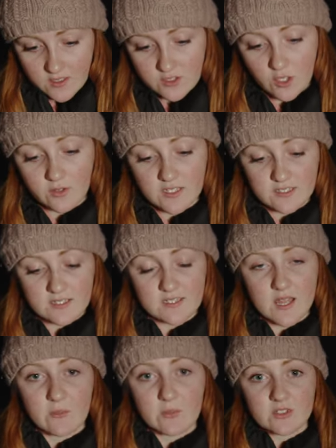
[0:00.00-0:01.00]
So this is
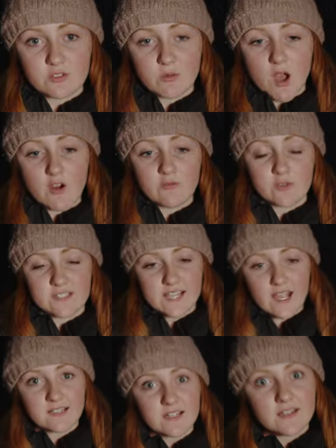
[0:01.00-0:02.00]
number 12. We
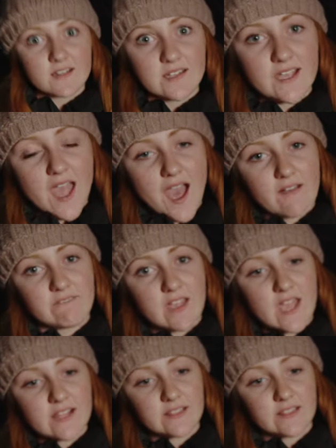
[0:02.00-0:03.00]
technically have
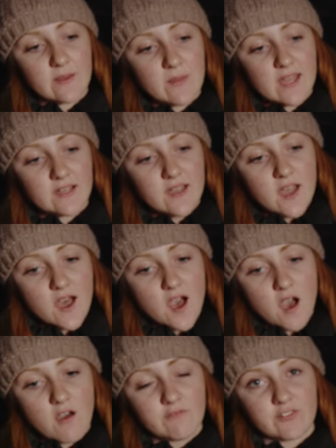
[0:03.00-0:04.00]
a limit
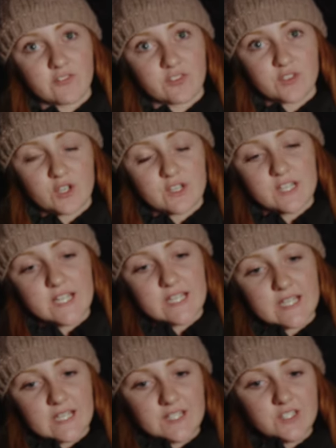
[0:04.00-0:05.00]
of
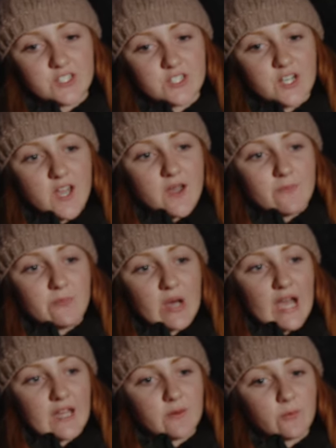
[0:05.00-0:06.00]
30 each, but